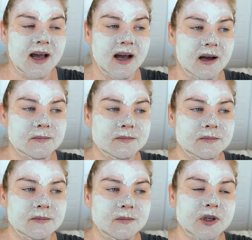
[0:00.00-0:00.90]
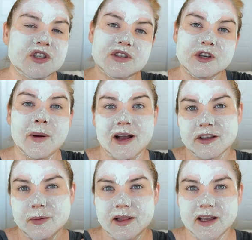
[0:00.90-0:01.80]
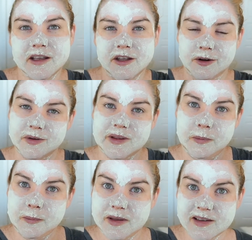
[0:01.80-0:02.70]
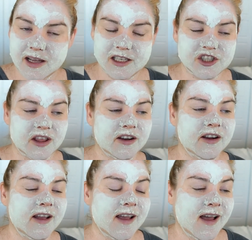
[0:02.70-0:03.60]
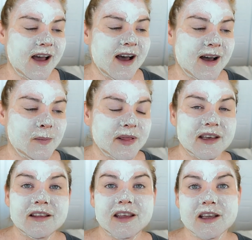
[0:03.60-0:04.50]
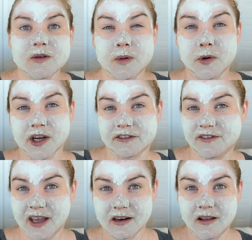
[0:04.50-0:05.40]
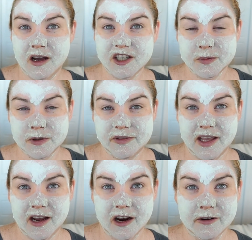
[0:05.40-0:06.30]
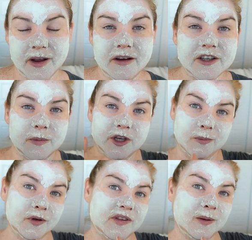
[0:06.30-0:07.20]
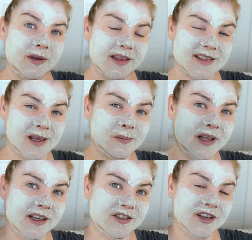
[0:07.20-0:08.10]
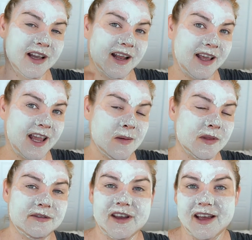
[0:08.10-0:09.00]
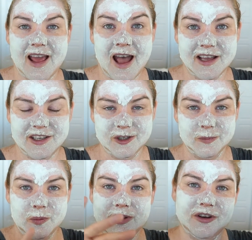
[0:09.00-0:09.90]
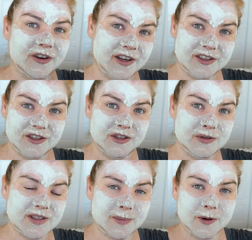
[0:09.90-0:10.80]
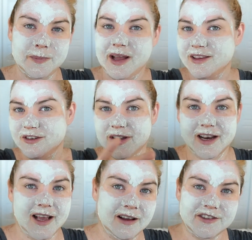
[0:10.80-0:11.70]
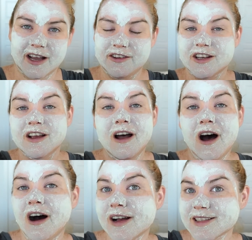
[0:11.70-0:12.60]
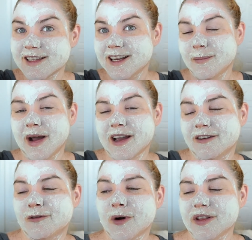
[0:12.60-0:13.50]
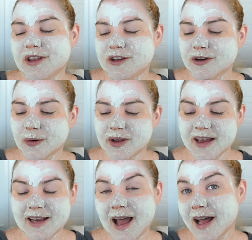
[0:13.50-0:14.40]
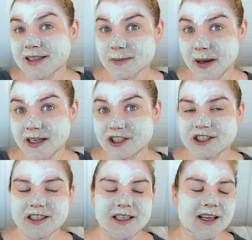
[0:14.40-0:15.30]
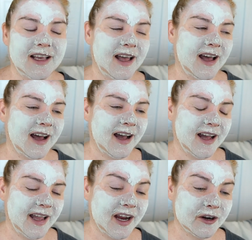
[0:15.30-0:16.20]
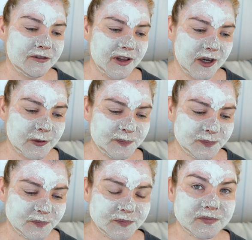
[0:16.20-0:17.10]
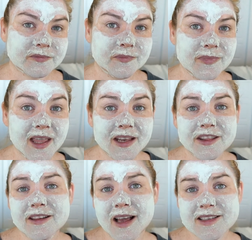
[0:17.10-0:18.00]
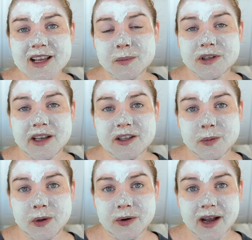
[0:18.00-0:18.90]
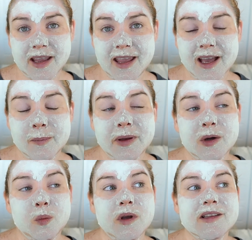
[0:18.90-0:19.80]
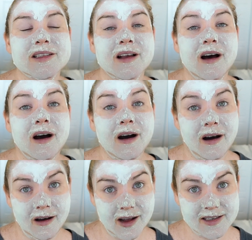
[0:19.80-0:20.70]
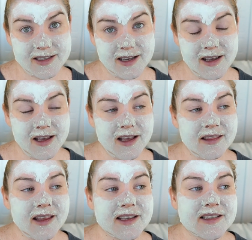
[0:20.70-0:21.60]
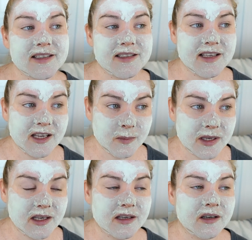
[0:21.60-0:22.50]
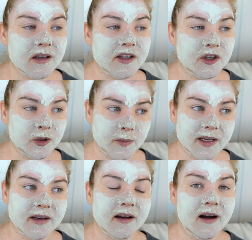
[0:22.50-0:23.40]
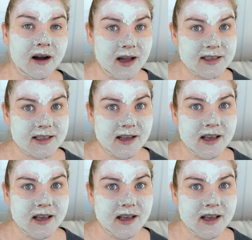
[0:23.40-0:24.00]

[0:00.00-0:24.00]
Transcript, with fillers: Um, which is too bad because we like, you know, sleeping beside each other. Uh, but the other thing is we bring a fan along to move the air around, and when you're both sleeping in the same place, you can kind of aim the fan at you. But when you're in two separate beds, you kind of have to have it oscillating back and forth and you don't get as much uh, airflow. In the last couple days we were at camp, it was hot, like steamy, humid, hot.